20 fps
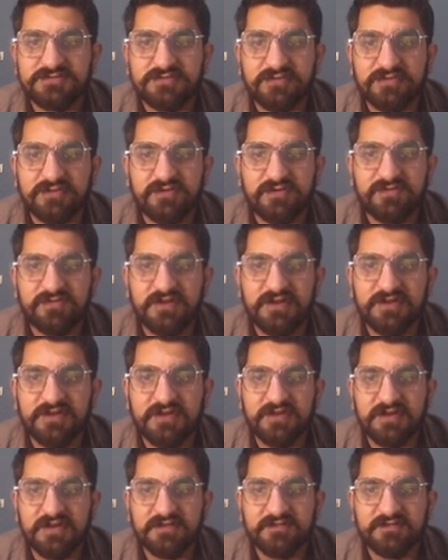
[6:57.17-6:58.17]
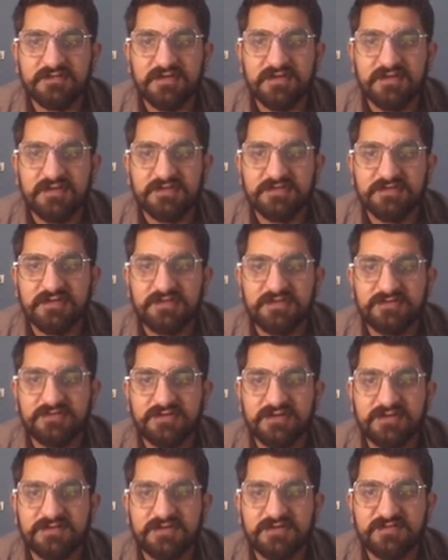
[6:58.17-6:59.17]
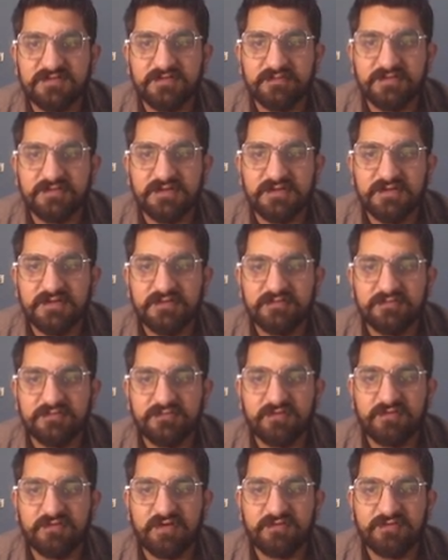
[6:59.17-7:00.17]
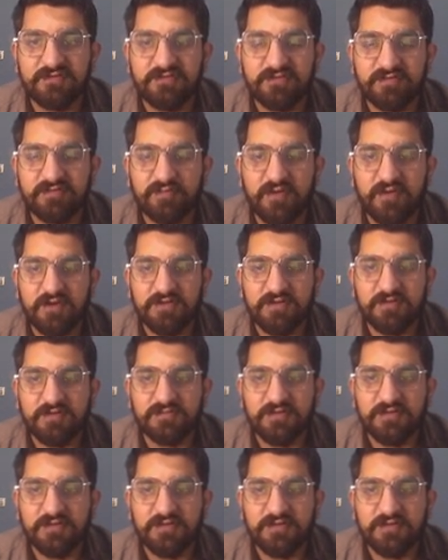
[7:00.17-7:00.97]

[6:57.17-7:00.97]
So if he takes, then you can just simply move your pawn up